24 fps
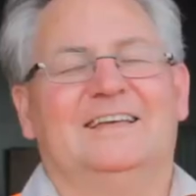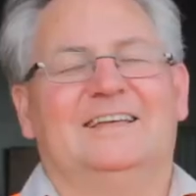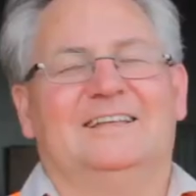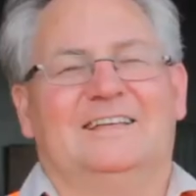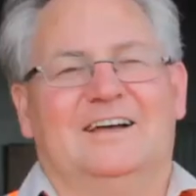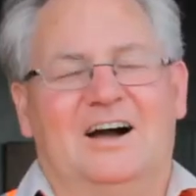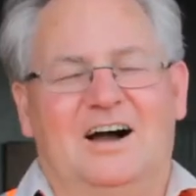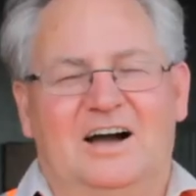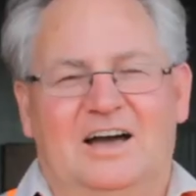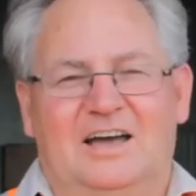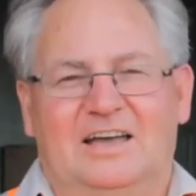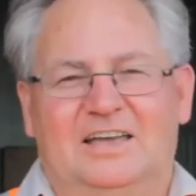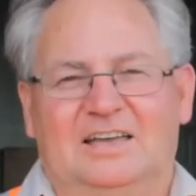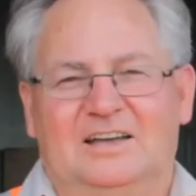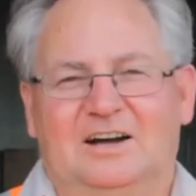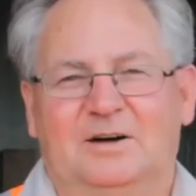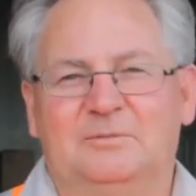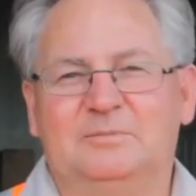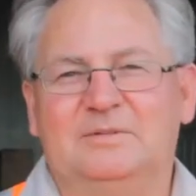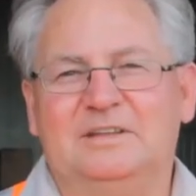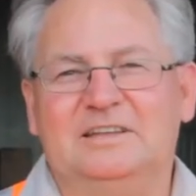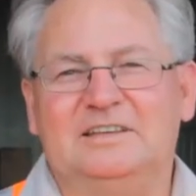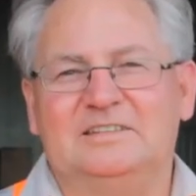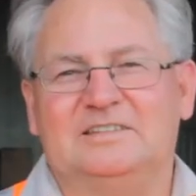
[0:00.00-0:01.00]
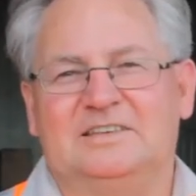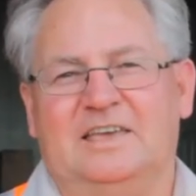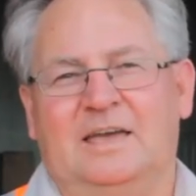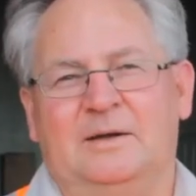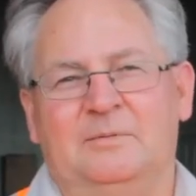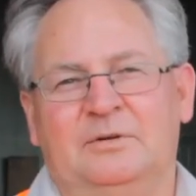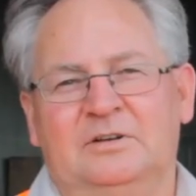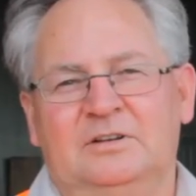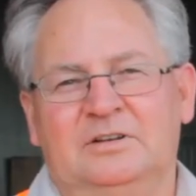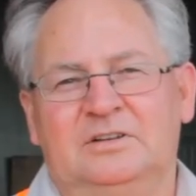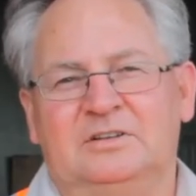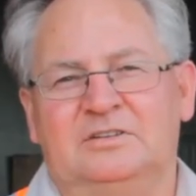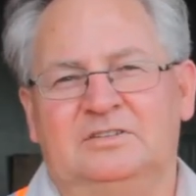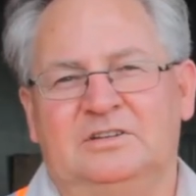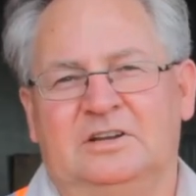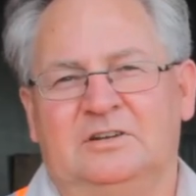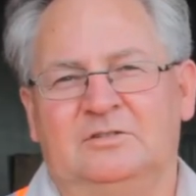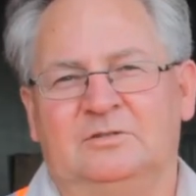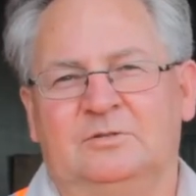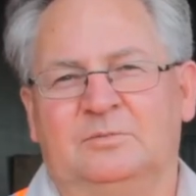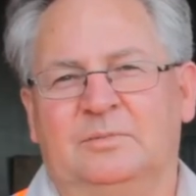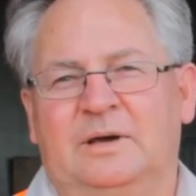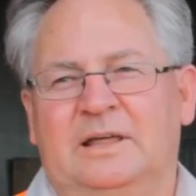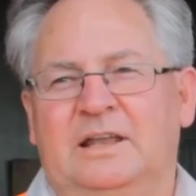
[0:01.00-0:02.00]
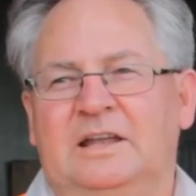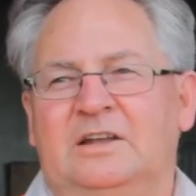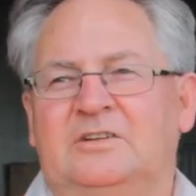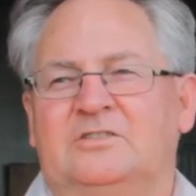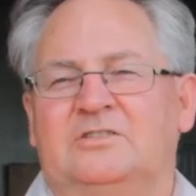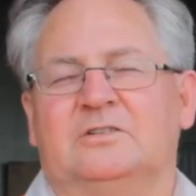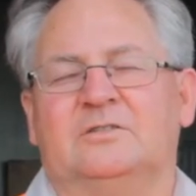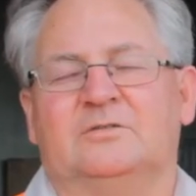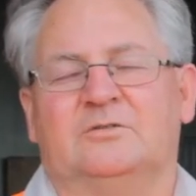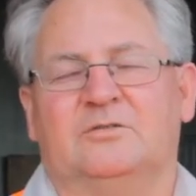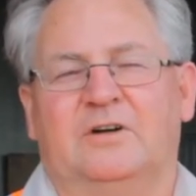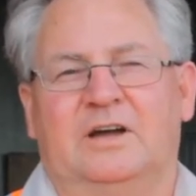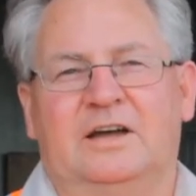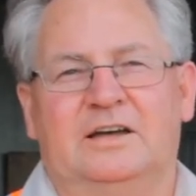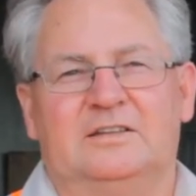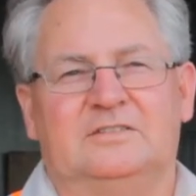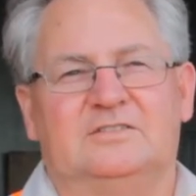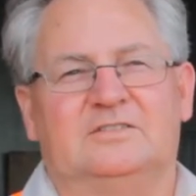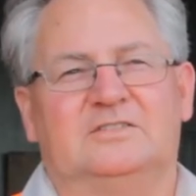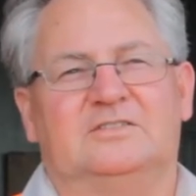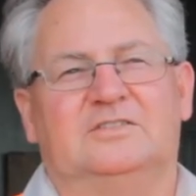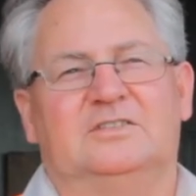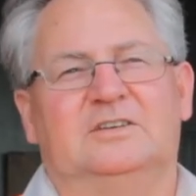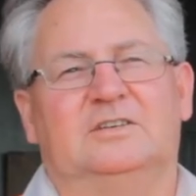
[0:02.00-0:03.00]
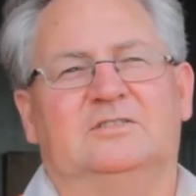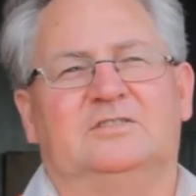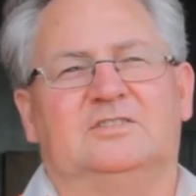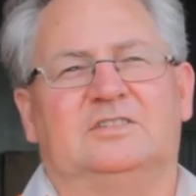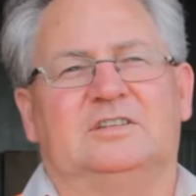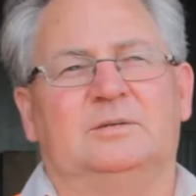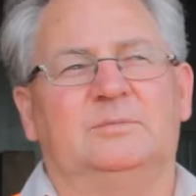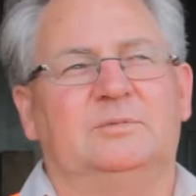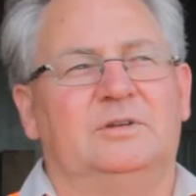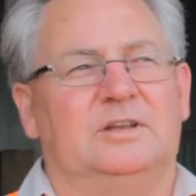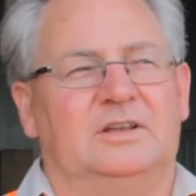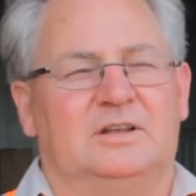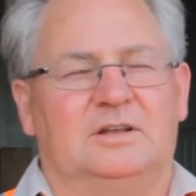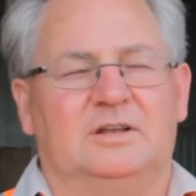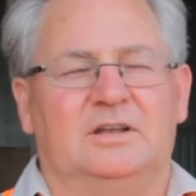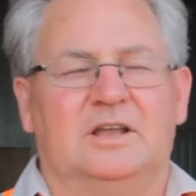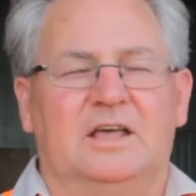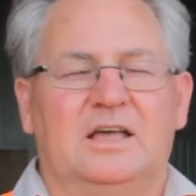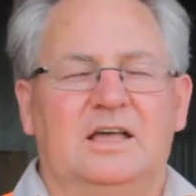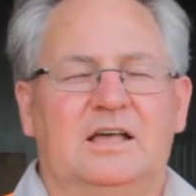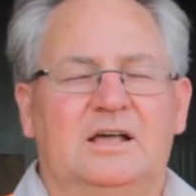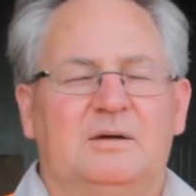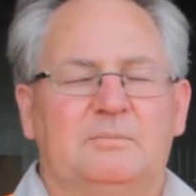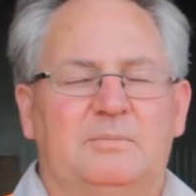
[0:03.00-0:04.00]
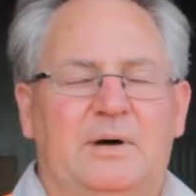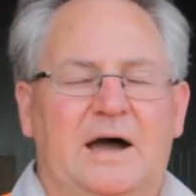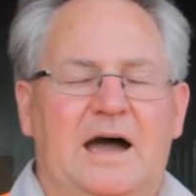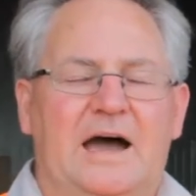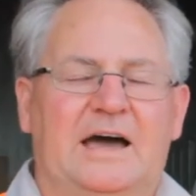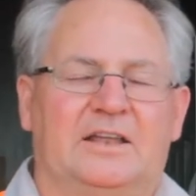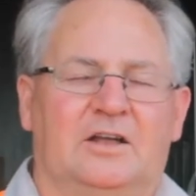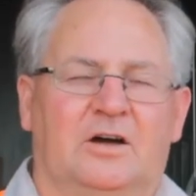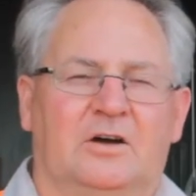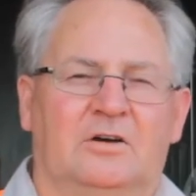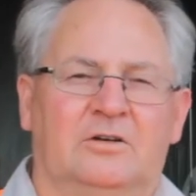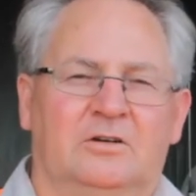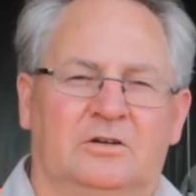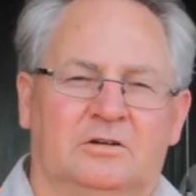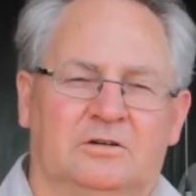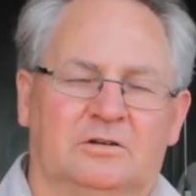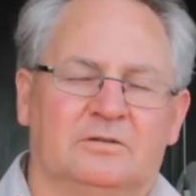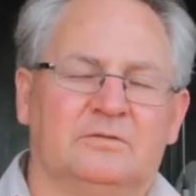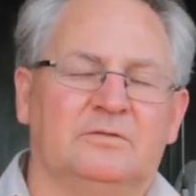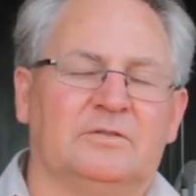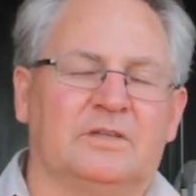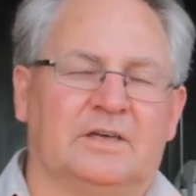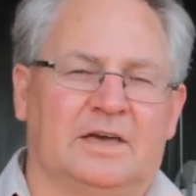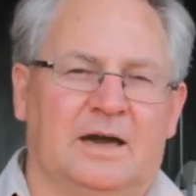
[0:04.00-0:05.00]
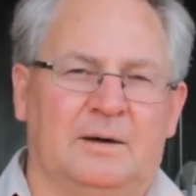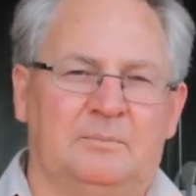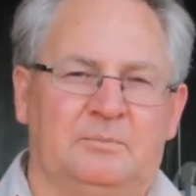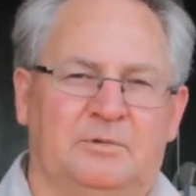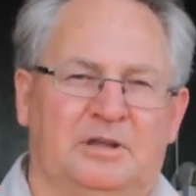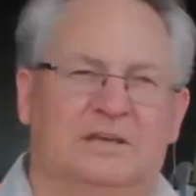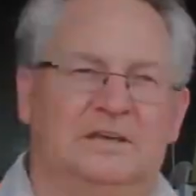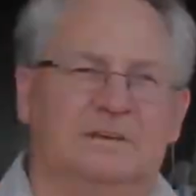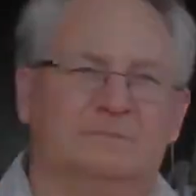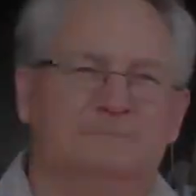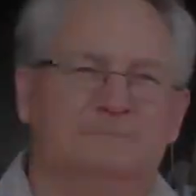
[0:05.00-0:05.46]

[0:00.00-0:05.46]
Hi, I'm Des Cameron, General Manager of Grounds and Services Limited and part owner of the company.